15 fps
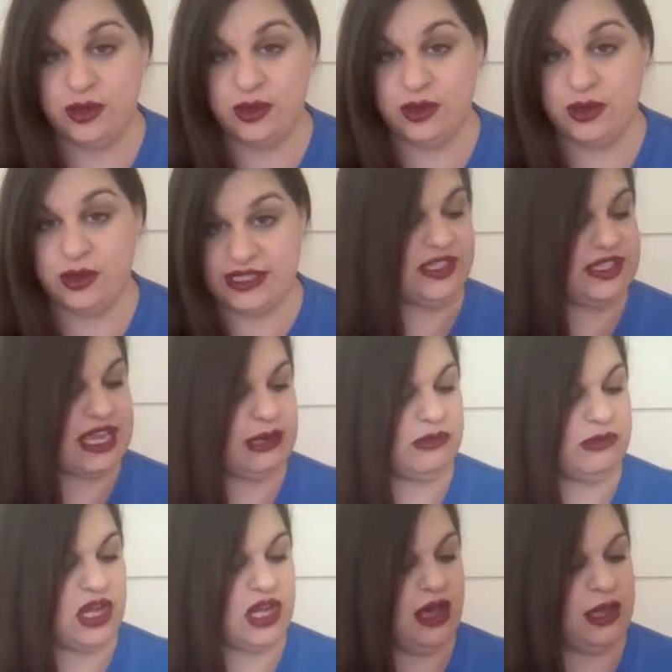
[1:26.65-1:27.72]
was out at the same
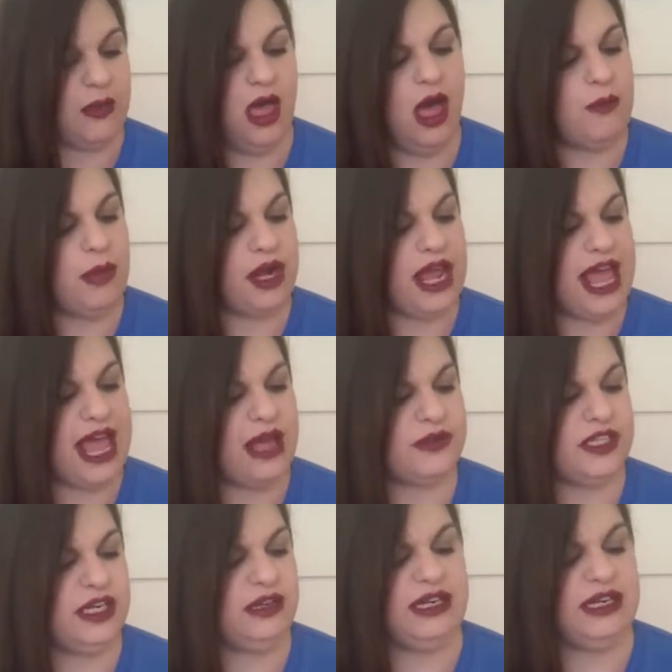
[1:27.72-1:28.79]
time. But I
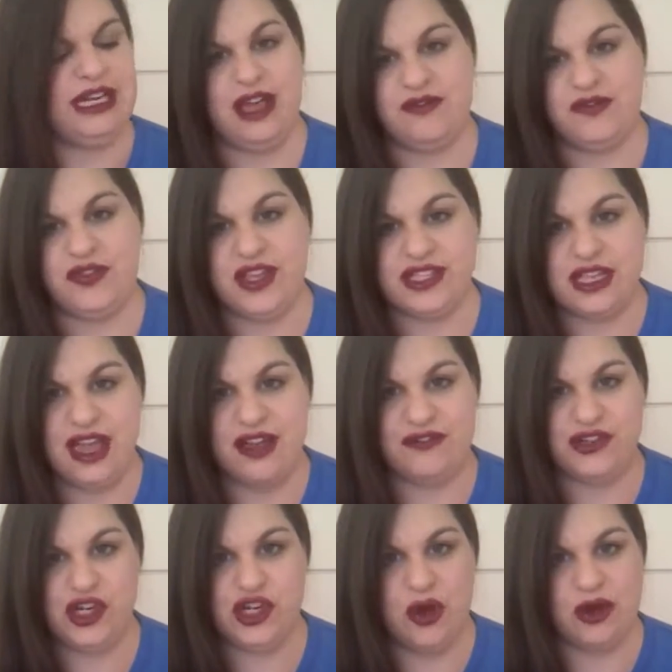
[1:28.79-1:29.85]
absolutely love this. I
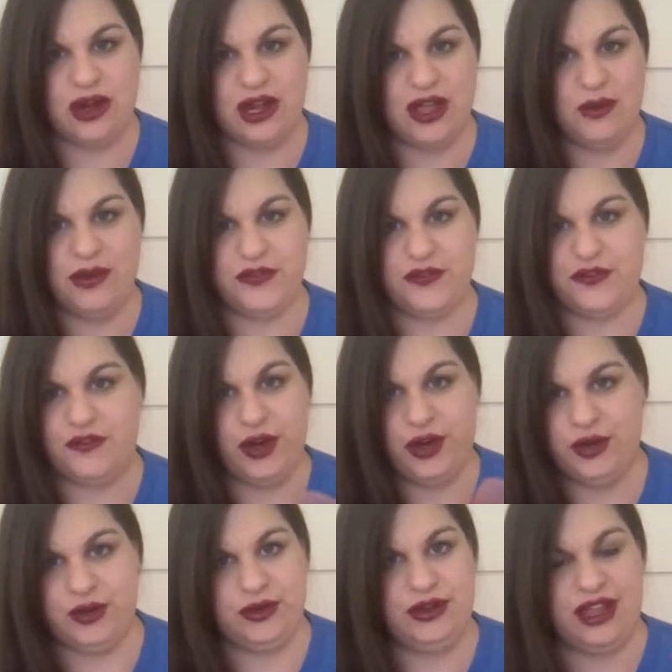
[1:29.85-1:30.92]
love chocolate with
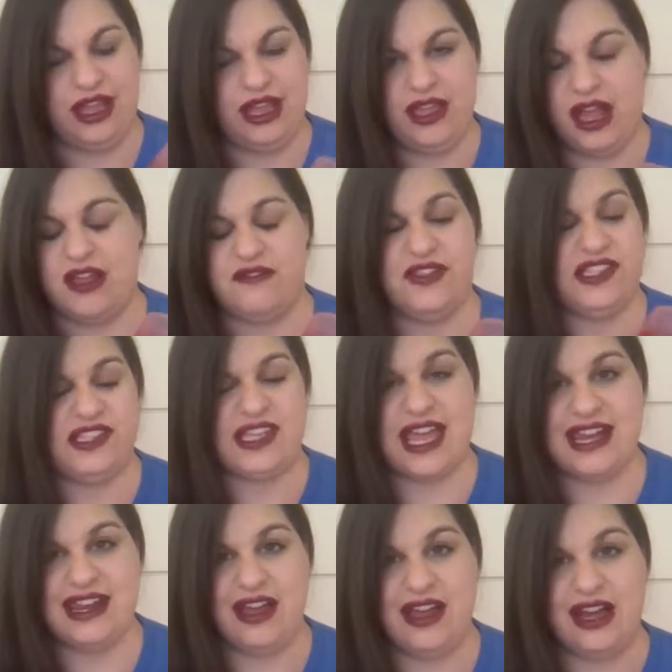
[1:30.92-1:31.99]
fruit. Like I love the
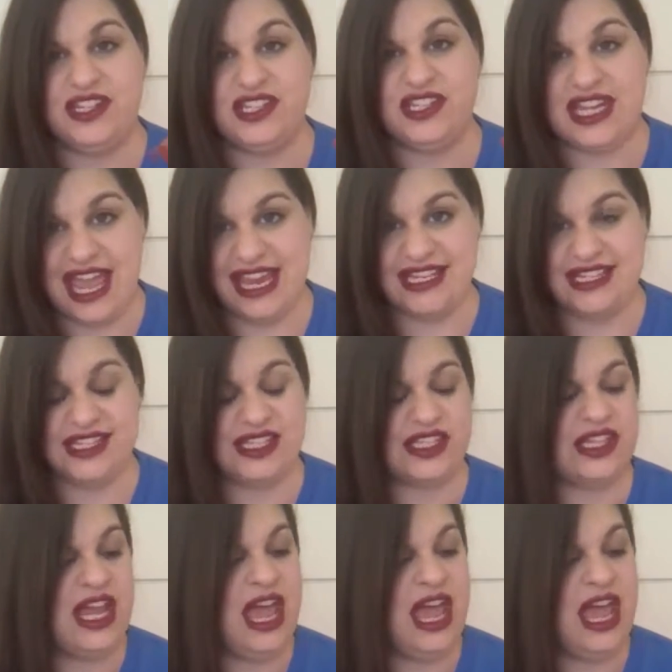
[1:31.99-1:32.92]
scent. I love the taste.